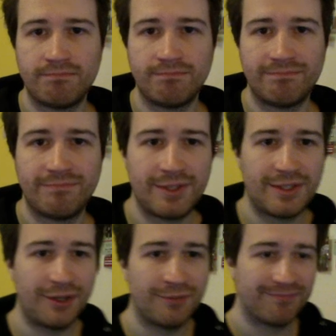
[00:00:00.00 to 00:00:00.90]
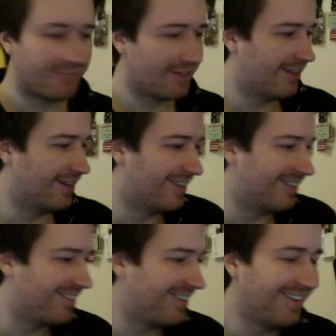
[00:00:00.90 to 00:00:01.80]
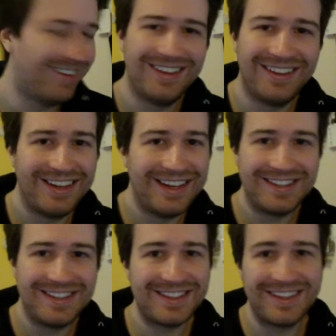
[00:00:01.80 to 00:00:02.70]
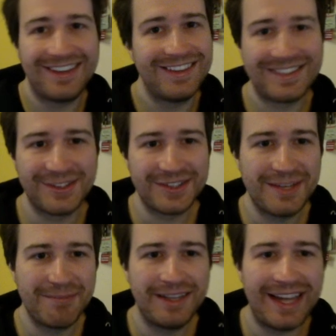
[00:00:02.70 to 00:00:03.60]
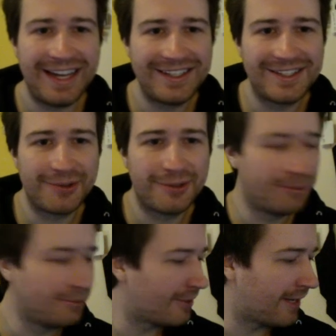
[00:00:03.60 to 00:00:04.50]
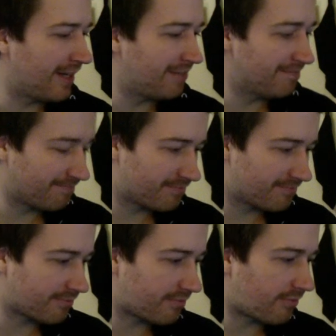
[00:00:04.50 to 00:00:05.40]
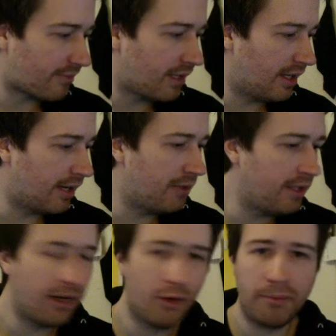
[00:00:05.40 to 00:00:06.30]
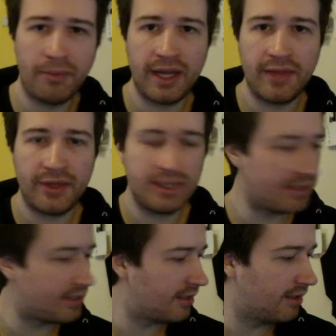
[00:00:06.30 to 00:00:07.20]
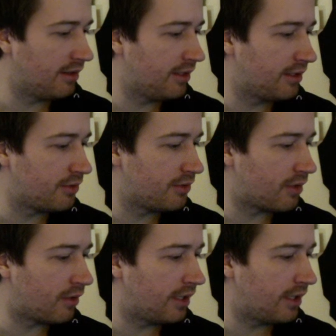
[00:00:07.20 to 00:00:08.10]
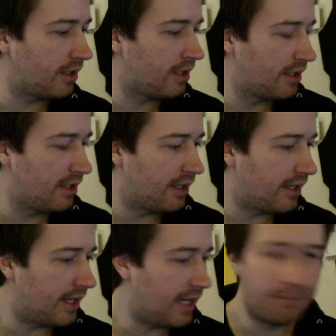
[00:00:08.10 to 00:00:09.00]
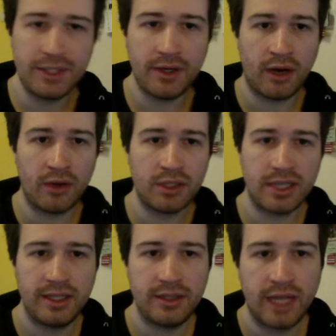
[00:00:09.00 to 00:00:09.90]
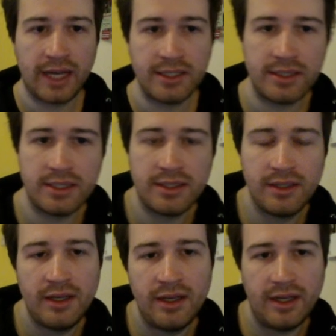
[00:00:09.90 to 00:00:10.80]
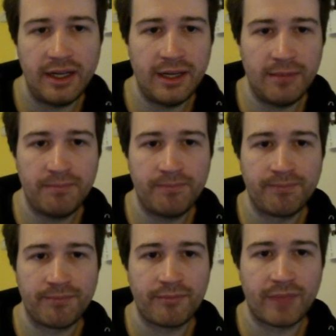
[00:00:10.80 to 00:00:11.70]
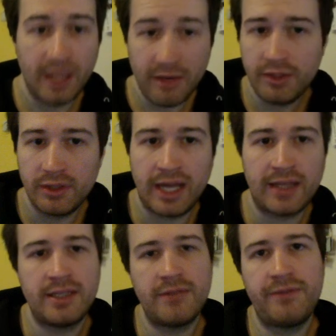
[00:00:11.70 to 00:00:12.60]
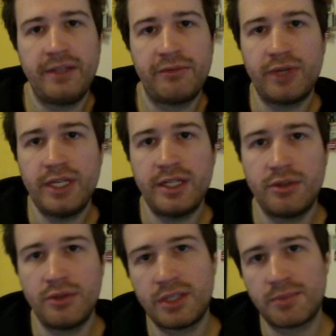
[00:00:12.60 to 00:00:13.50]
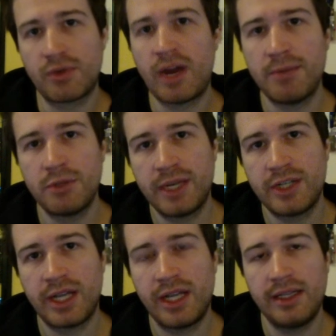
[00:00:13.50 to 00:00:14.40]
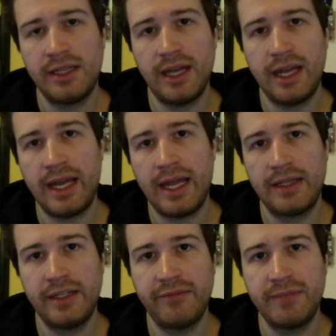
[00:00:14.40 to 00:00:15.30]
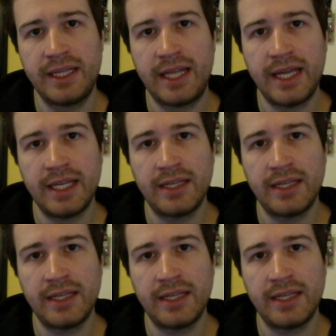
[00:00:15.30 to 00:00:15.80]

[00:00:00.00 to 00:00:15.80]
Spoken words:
So it's so simple and it's so cool looking. I really hope that this little tutorial helped you out and you liked it. If you liked it, feel free to subscribe to my channel and leave me a like,